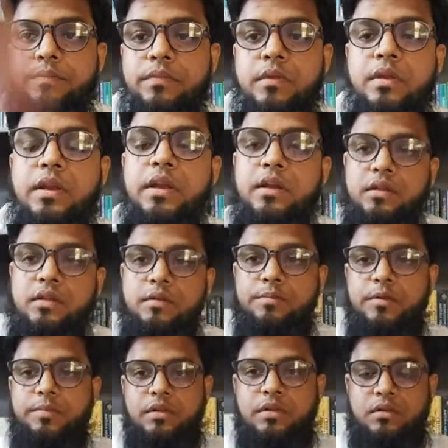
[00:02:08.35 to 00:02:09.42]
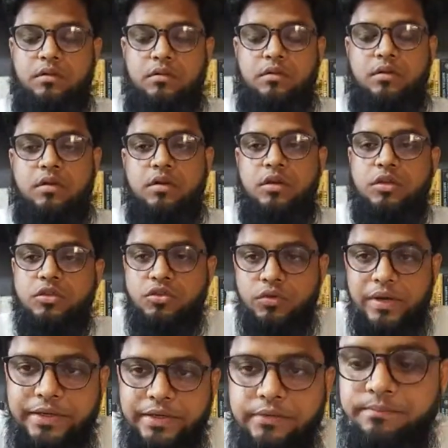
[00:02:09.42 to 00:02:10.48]
other people
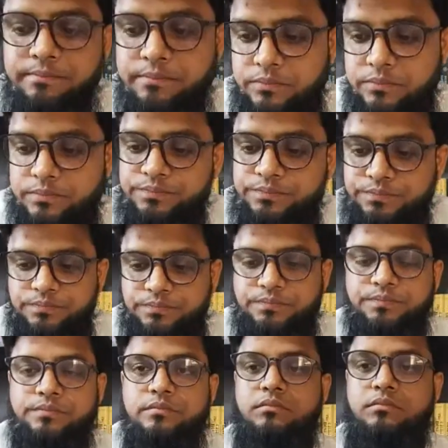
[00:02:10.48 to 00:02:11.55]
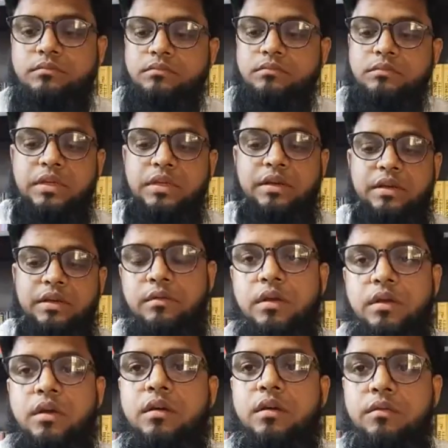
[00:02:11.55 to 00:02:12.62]
join, and
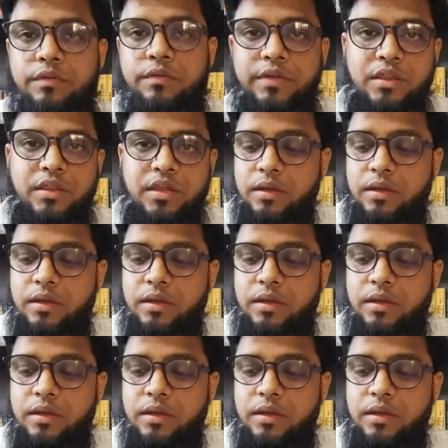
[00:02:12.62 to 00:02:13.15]
we will see.